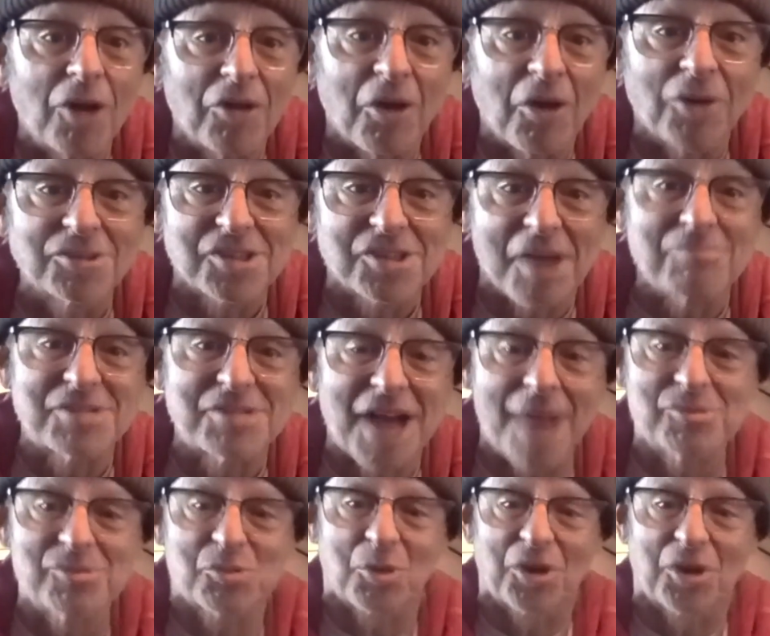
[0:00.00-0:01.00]
I will though.
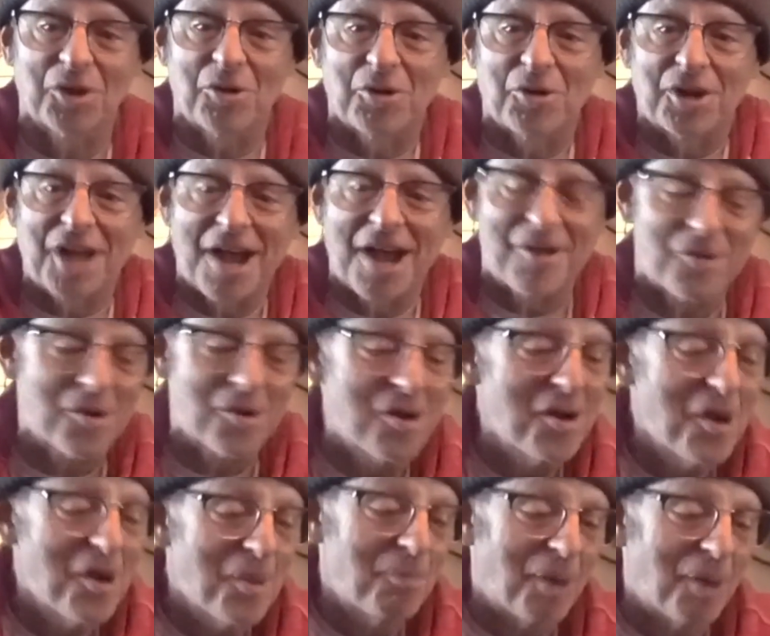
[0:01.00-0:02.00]
Sometimes we're going to go
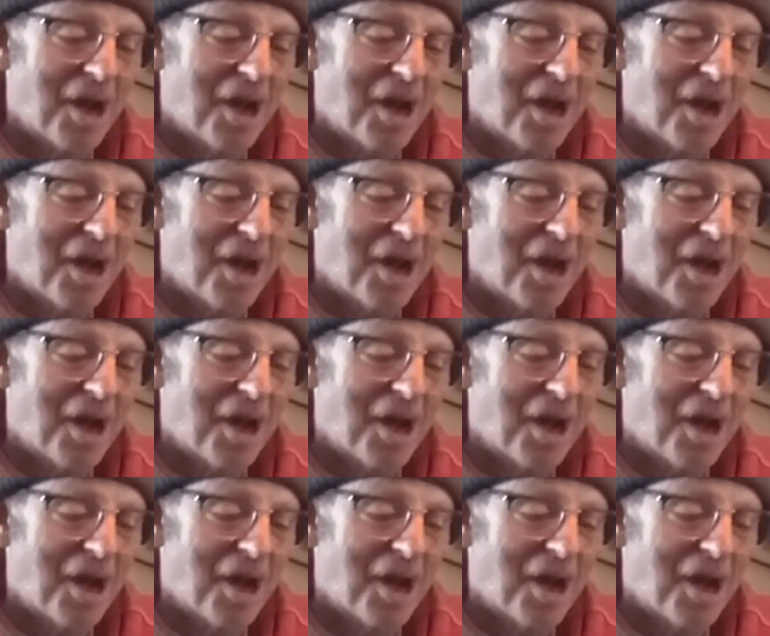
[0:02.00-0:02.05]
together.